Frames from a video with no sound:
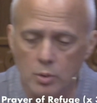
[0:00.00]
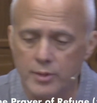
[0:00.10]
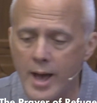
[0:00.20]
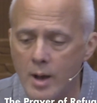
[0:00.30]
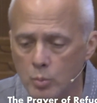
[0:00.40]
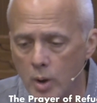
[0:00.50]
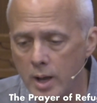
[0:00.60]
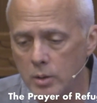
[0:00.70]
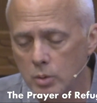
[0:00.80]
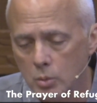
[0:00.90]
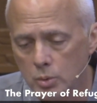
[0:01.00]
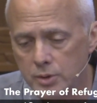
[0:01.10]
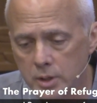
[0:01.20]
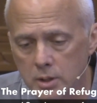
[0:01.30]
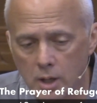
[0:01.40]
that way,
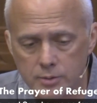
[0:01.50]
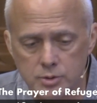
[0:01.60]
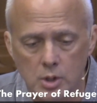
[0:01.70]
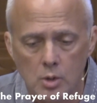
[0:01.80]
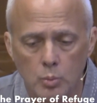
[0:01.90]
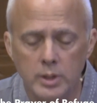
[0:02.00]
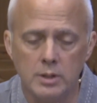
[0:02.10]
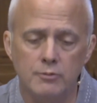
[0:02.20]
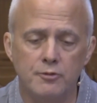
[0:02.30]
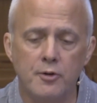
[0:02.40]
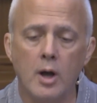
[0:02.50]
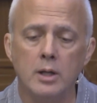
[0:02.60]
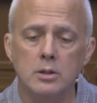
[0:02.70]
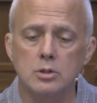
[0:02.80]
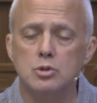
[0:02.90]
within us, we can
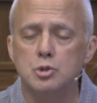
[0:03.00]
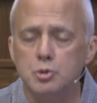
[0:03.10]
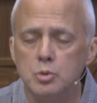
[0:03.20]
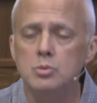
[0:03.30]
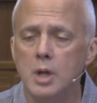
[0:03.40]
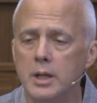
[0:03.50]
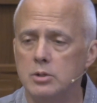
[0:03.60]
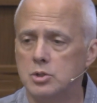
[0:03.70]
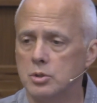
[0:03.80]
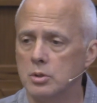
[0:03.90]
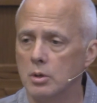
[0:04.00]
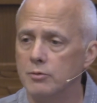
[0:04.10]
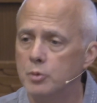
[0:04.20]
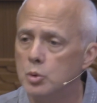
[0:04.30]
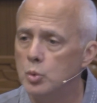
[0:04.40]
find the true nature
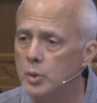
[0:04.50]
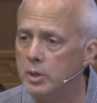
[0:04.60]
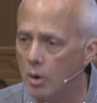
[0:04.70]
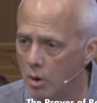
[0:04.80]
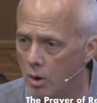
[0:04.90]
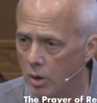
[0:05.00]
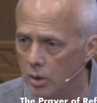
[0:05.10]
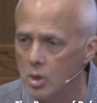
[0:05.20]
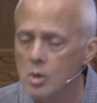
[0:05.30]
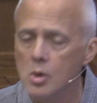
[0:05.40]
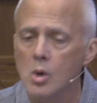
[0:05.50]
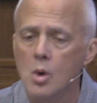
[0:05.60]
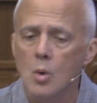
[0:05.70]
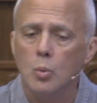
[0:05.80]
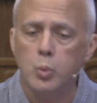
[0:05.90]
of who we are.
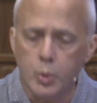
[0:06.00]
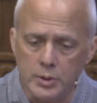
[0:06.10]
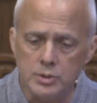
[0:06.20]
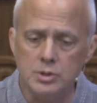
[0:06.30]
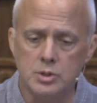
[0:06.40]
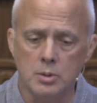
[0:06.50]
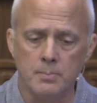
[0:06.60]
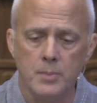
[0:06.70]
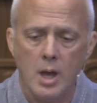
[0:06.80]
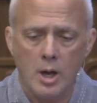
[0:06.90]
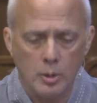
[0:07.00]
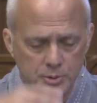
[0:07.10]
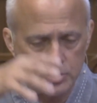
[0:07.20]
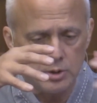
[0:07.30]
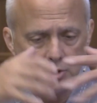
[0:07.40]
Wisdom
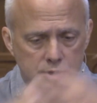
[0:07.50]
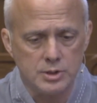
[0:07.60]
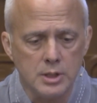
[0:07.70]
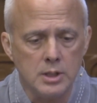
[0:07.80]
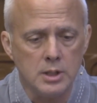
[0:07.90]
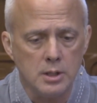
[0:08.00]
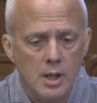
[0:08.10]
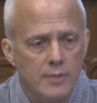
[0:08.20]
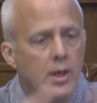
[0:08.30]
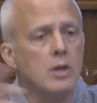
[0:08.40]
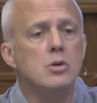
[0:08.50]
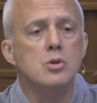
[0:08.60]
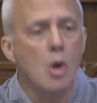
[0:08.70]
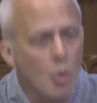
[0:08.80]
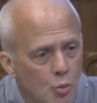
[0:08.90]
helps us see that
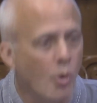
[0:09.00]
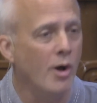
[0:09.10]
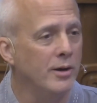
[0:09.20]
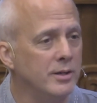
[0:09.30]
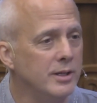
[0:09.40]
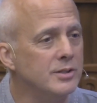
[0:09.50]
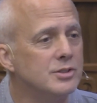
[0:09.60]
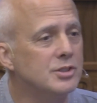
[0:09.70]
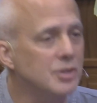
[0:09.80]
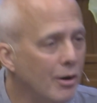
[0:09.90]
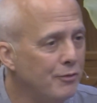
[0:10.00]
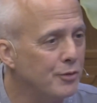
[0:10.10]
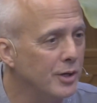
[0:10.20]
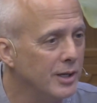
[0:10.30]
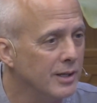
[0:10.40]
no one is
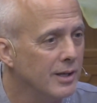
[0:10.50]
suffering